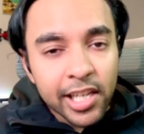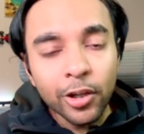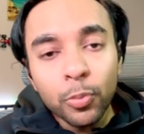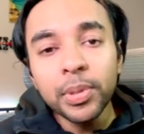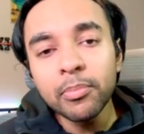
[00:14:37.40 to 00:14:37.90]

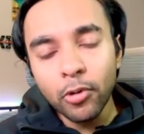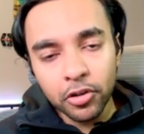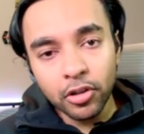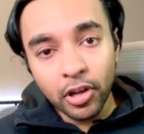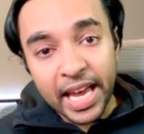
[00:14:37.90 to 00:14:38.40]
into b
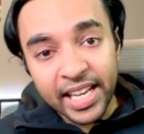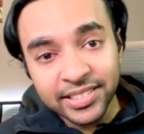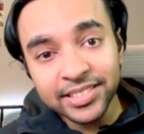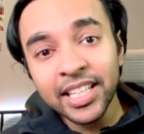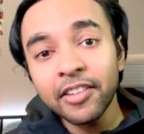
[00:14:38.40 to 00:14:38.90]
modulo
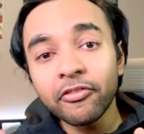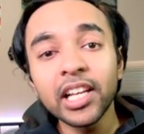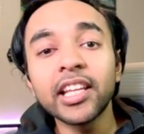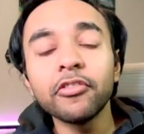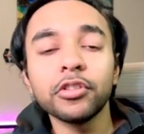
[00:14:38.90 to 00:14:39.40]
x will
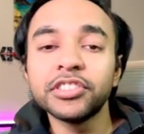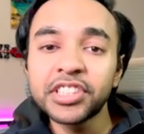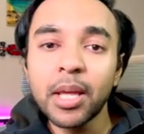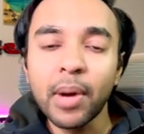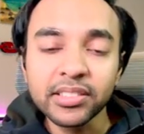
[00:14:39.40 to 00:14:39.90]
give you the
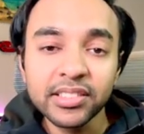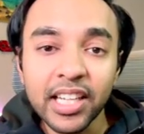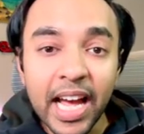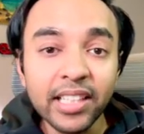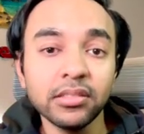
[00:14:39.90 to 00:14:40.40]
same answer
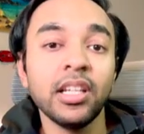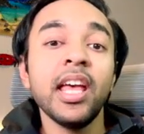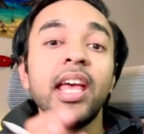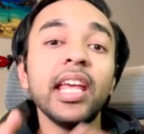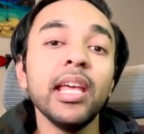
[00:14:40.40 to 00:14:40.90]
as
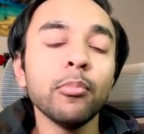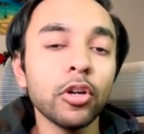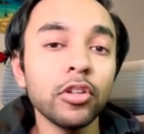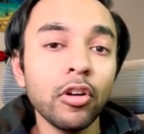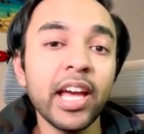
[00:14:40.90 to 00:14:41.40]
a
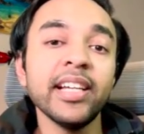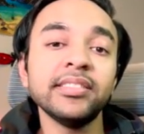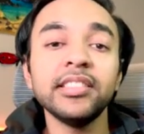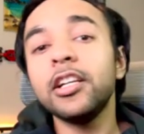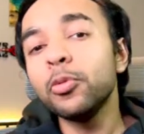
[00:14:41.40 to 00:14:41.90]
modulo
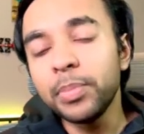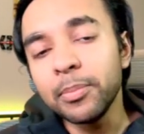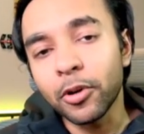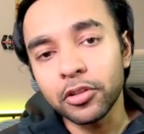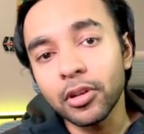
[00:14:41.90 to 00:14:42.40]
x into b
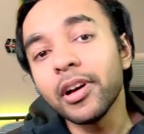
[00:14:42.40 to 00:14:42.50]
modulo